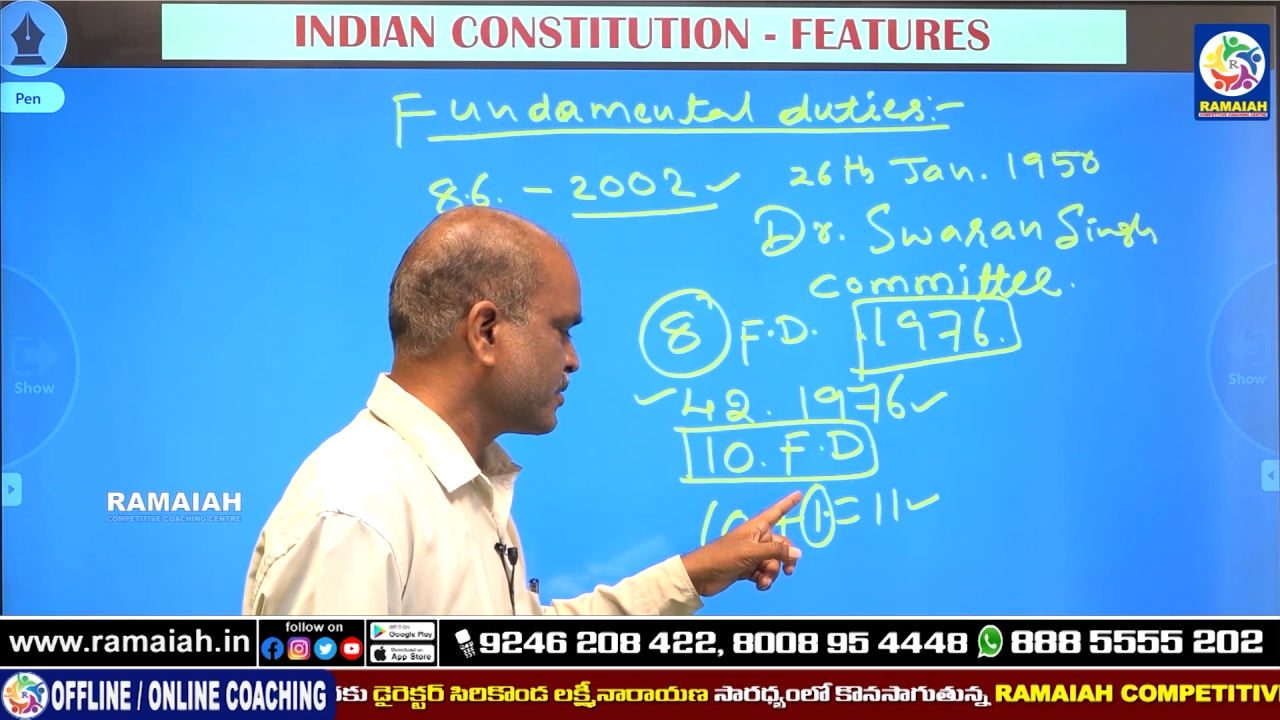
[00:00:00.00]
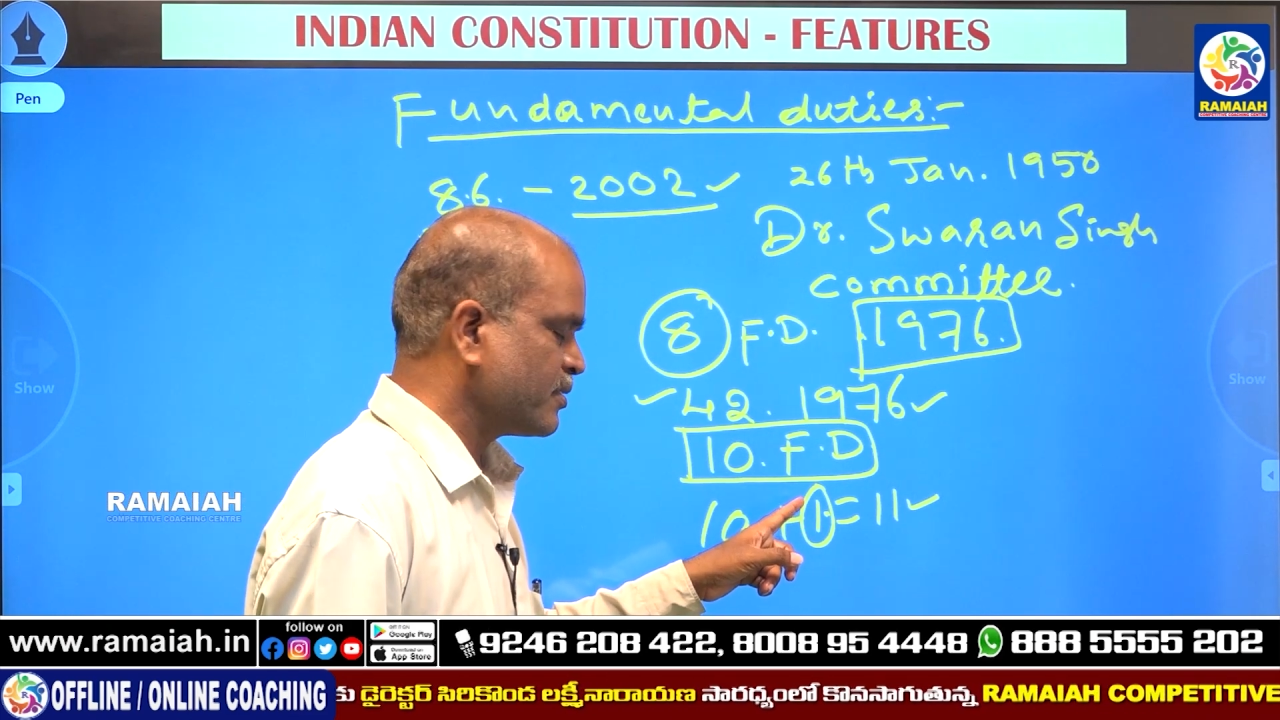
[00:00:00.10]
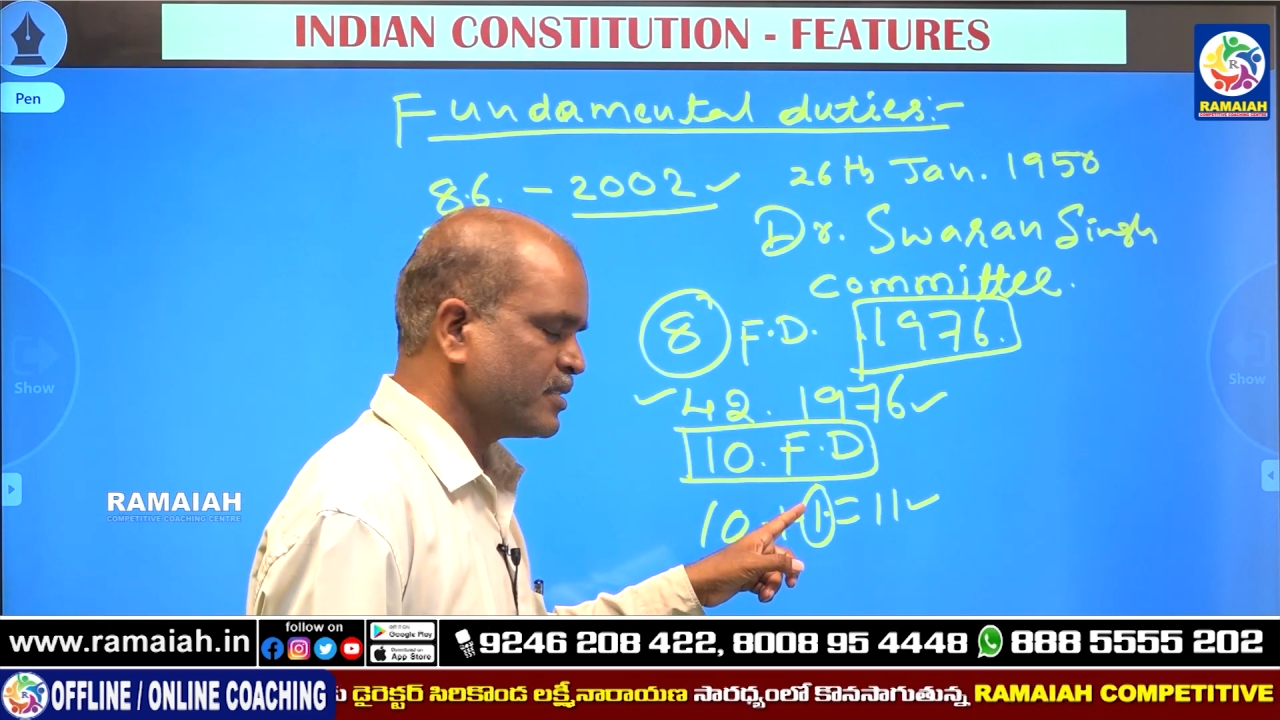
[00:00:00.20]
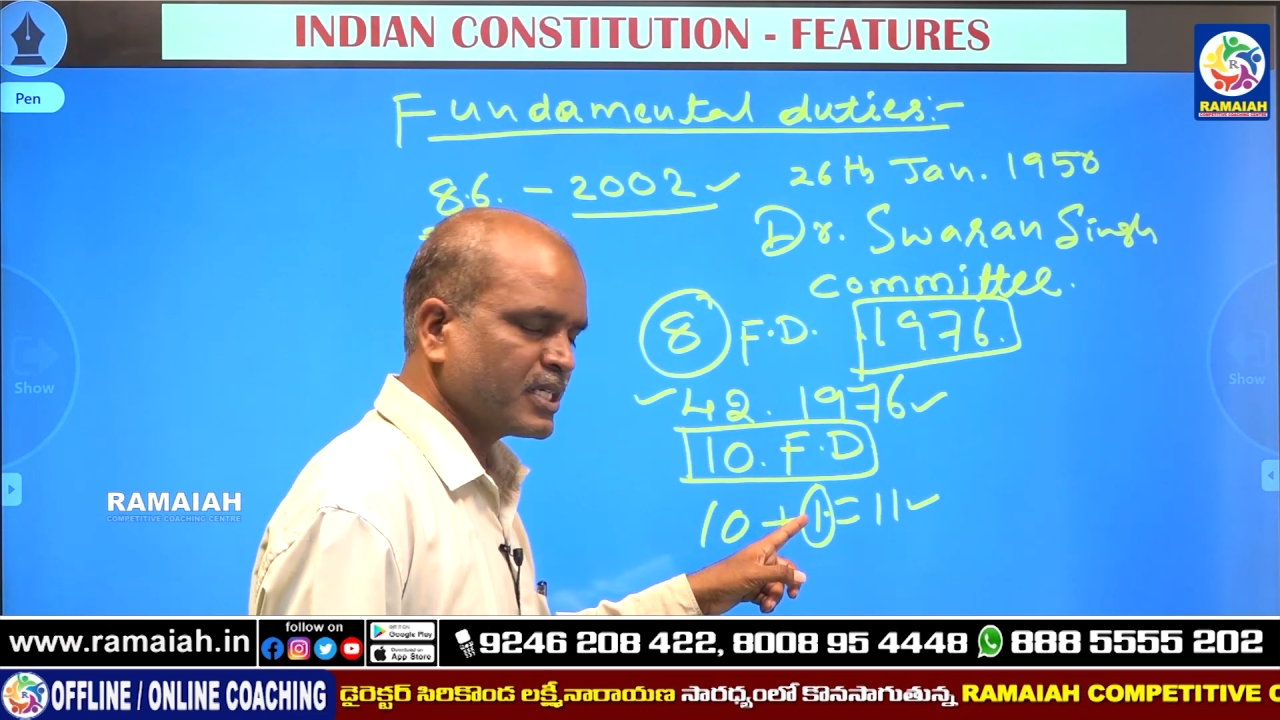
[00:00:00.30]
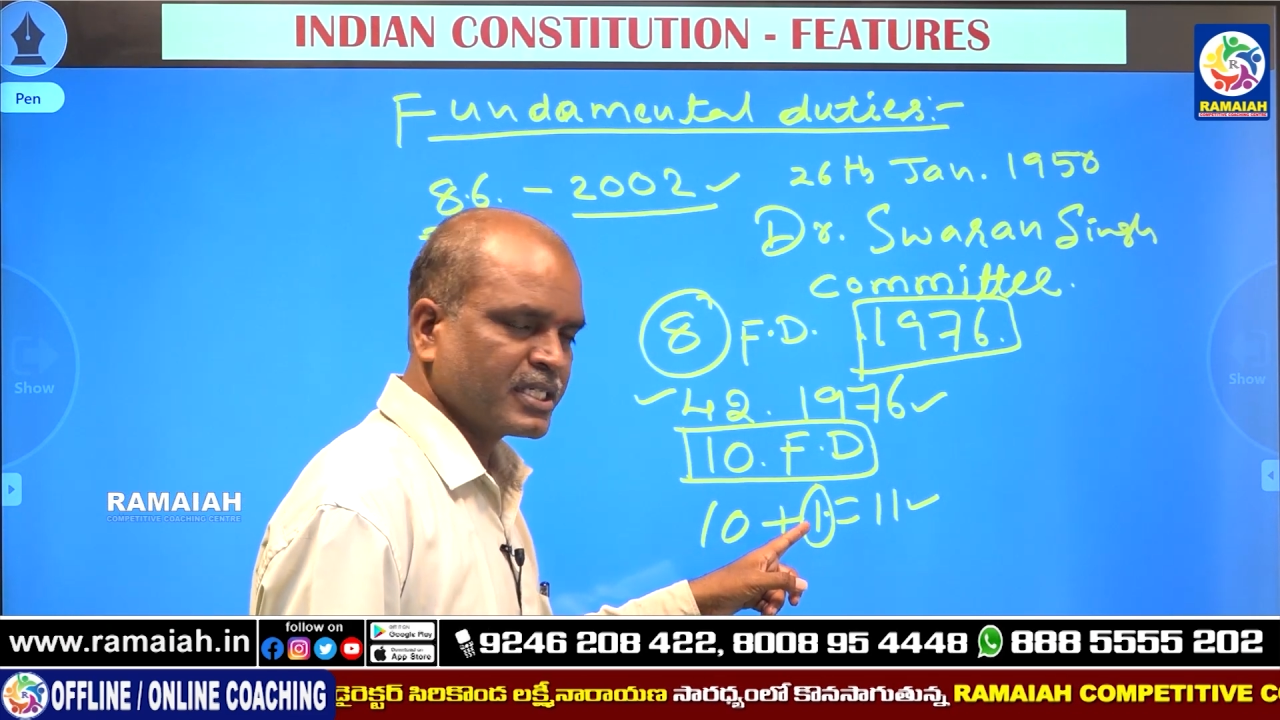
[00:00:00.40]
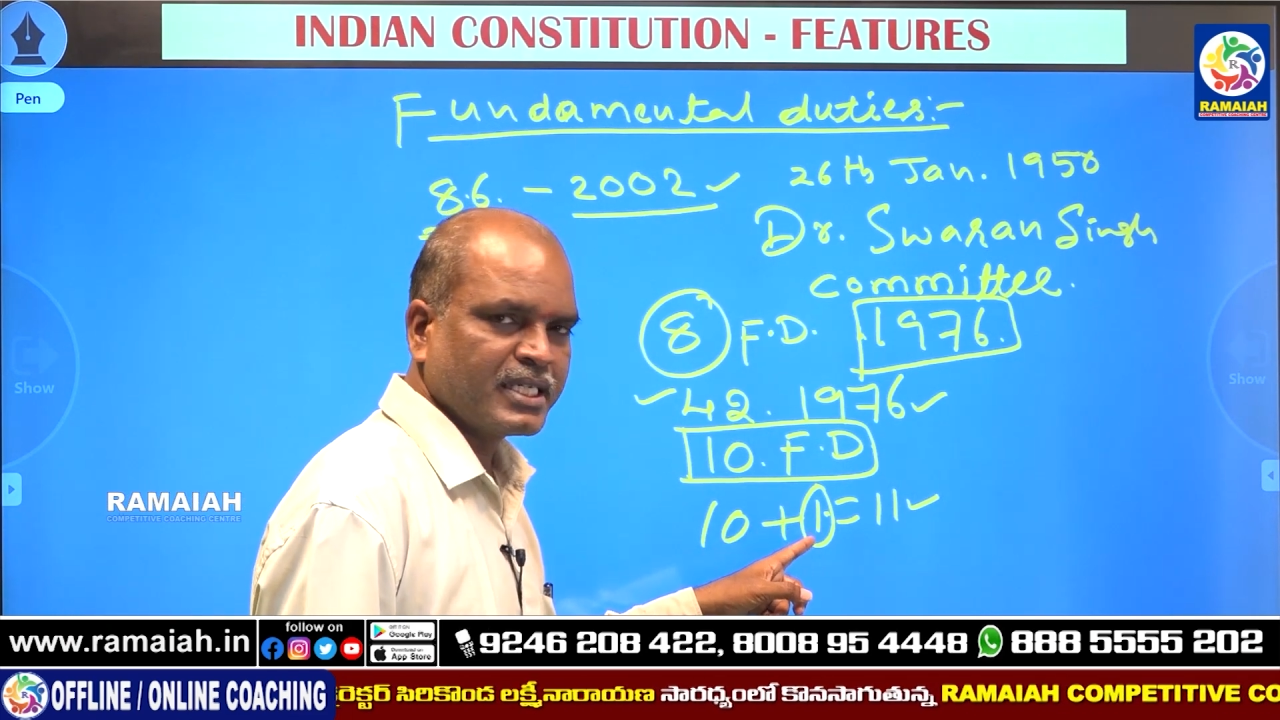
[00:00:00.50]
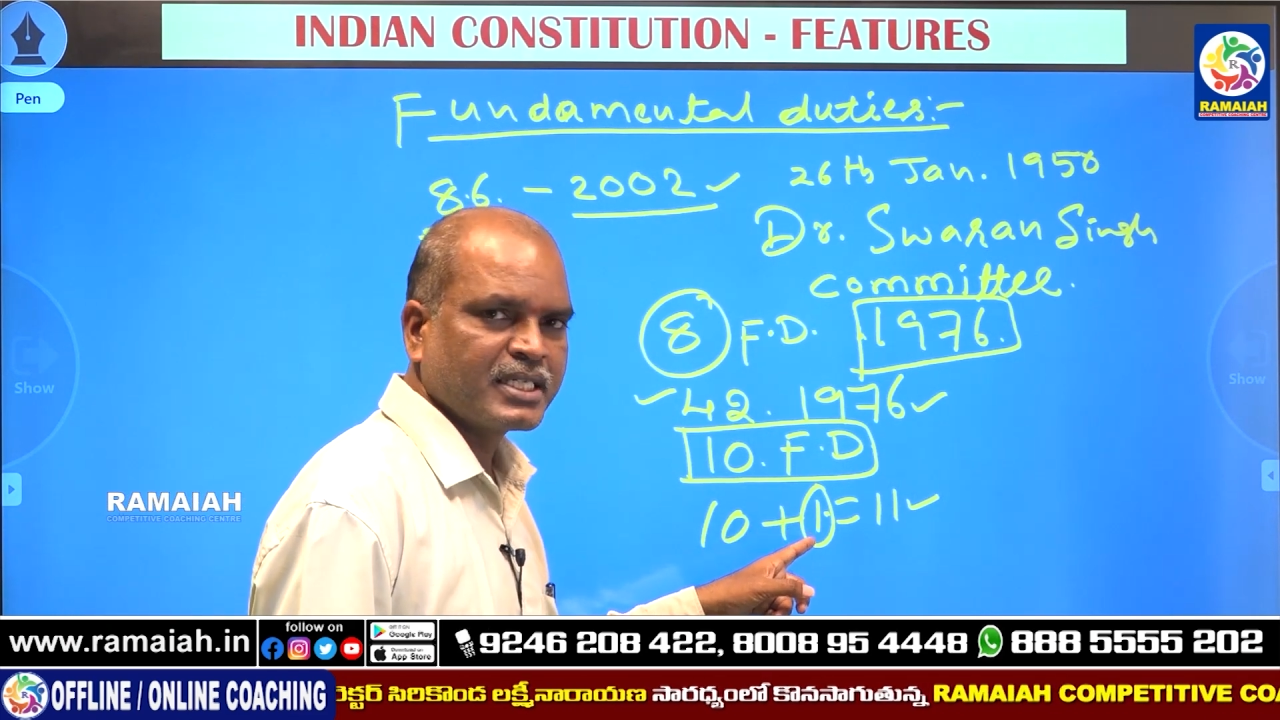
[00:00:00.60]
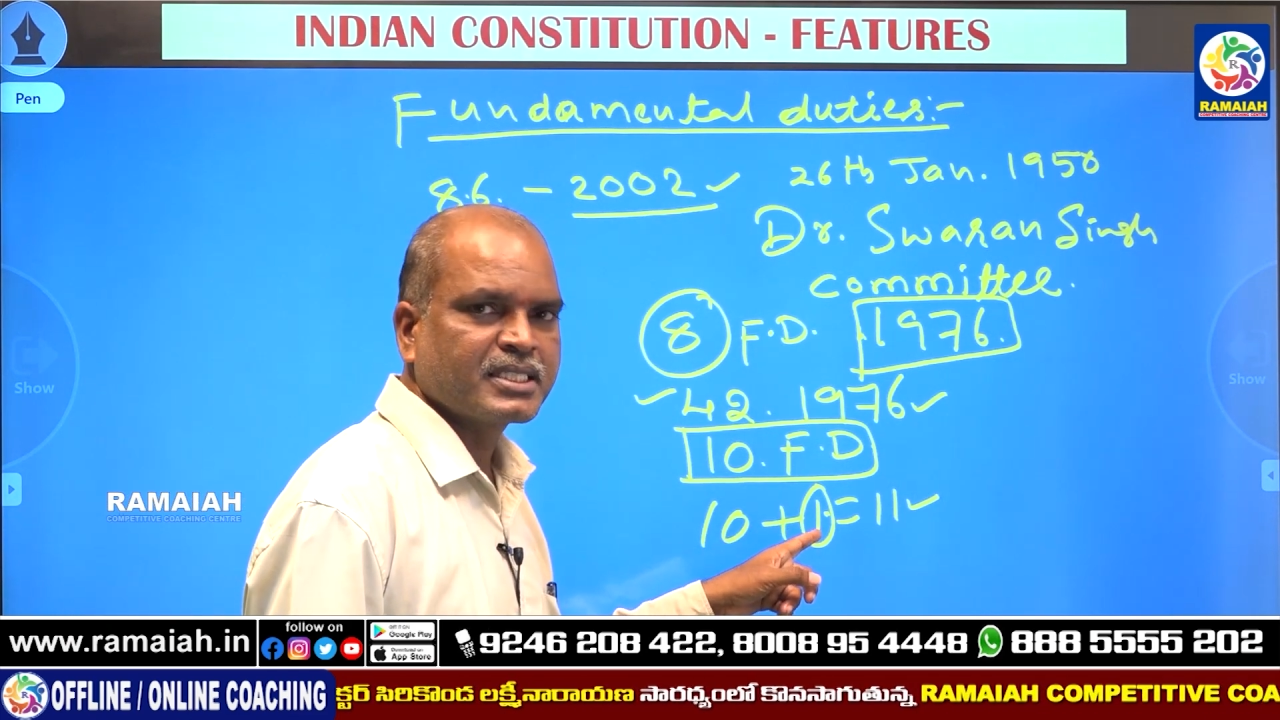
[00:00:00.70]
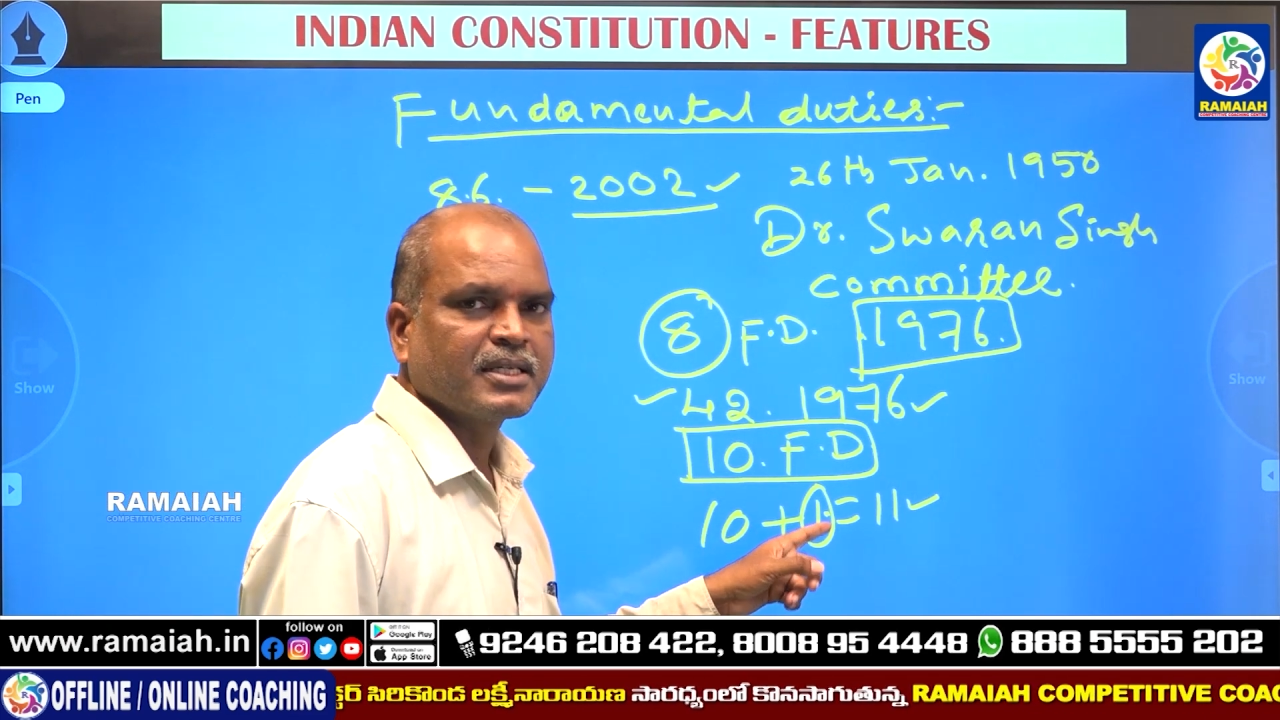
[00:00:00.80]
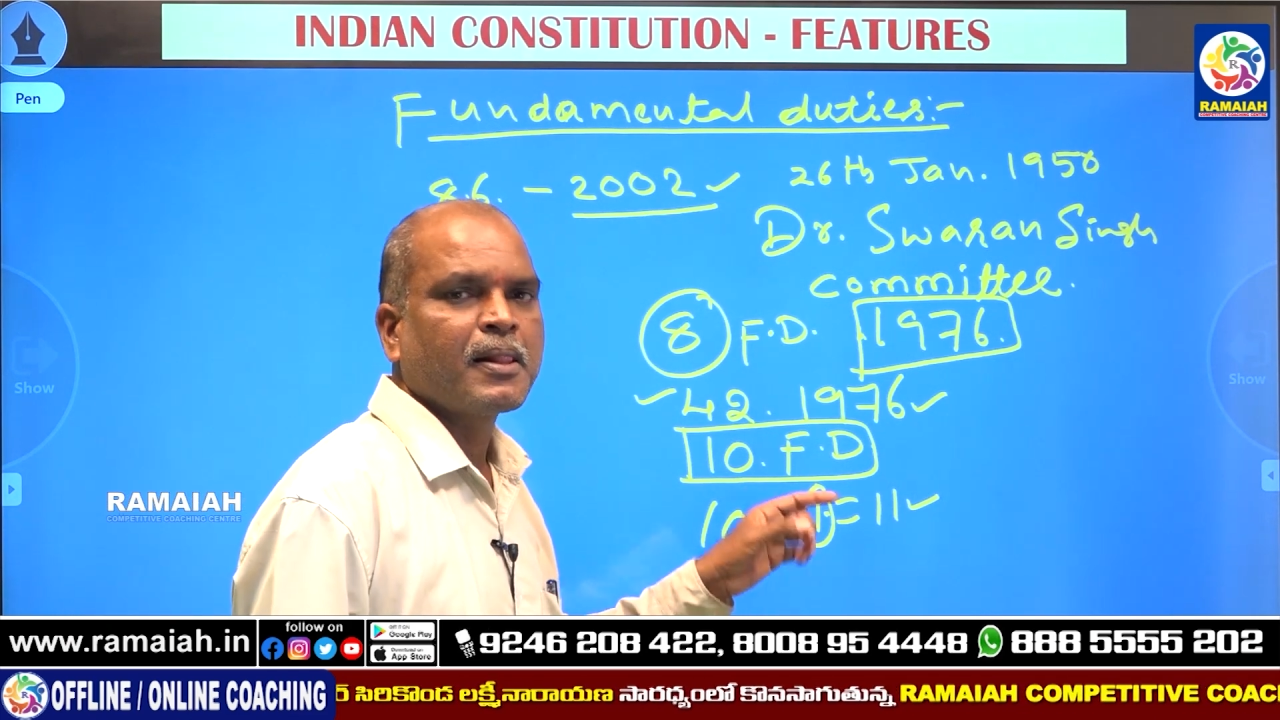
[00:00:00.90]
that
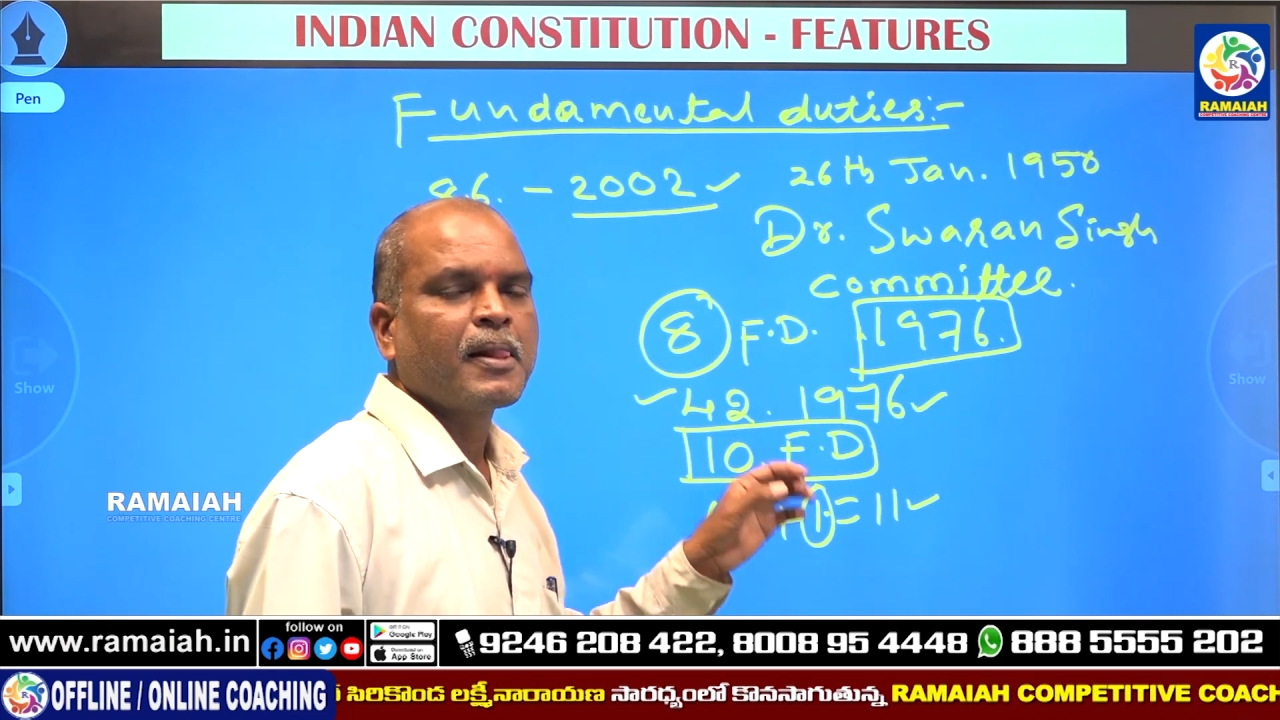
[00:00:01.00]
is